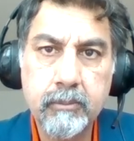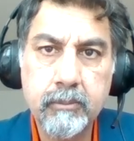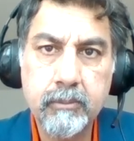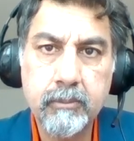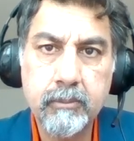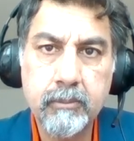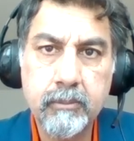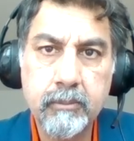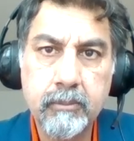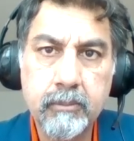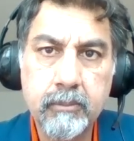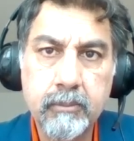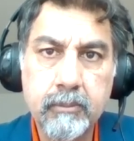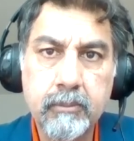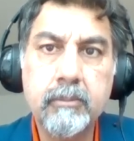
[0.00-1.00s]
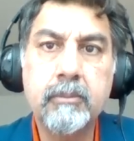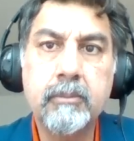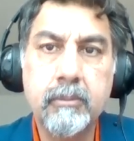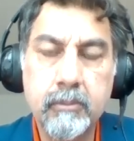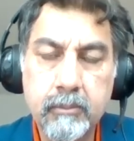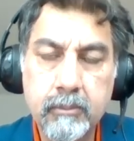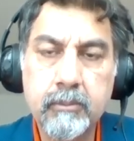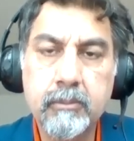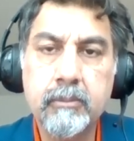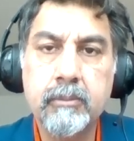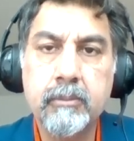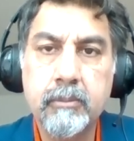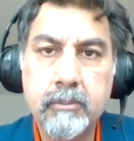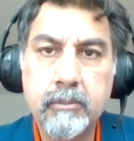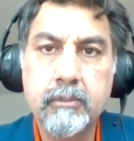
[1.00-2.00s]

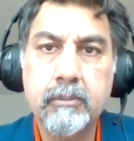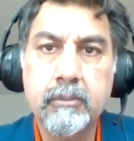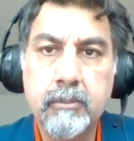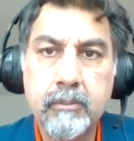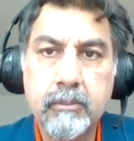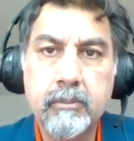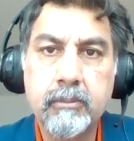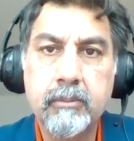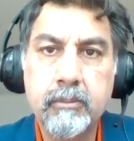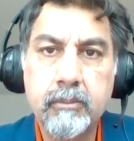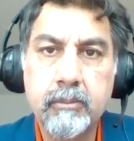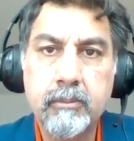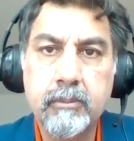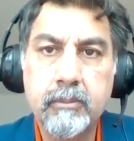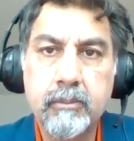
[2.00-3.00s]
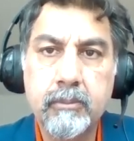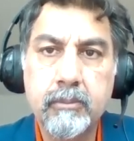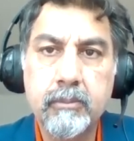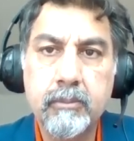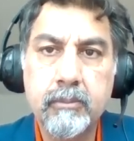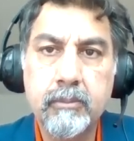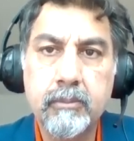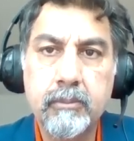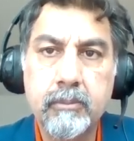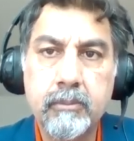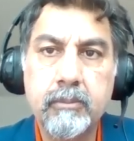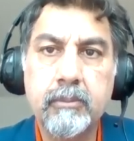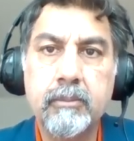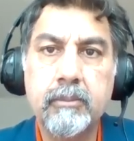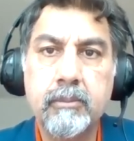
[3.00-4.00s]

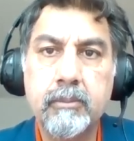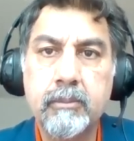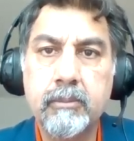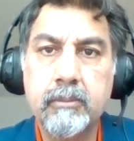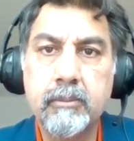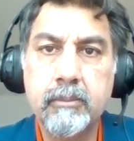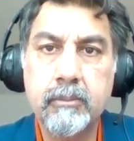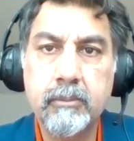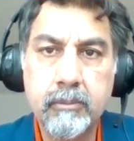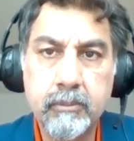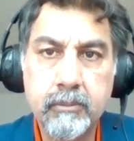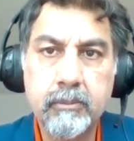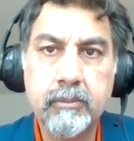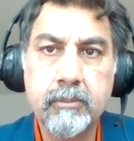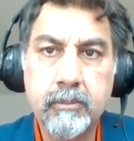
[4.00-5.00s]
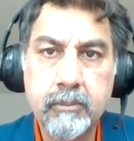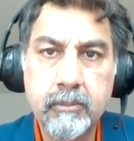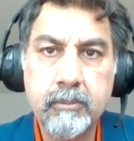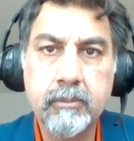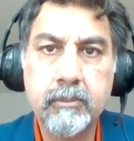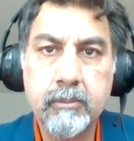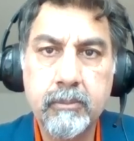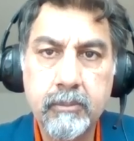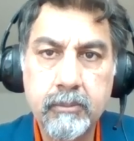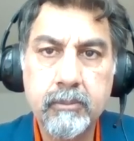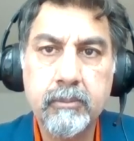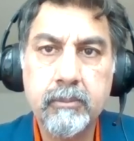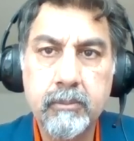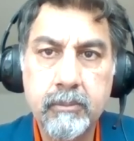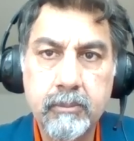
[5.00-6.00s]

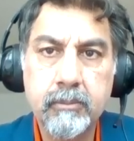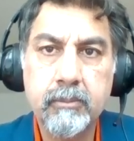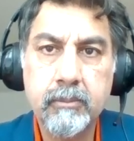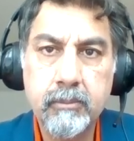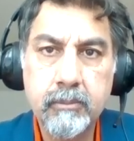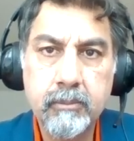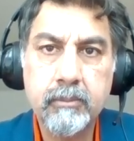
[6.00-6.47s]
[no speech]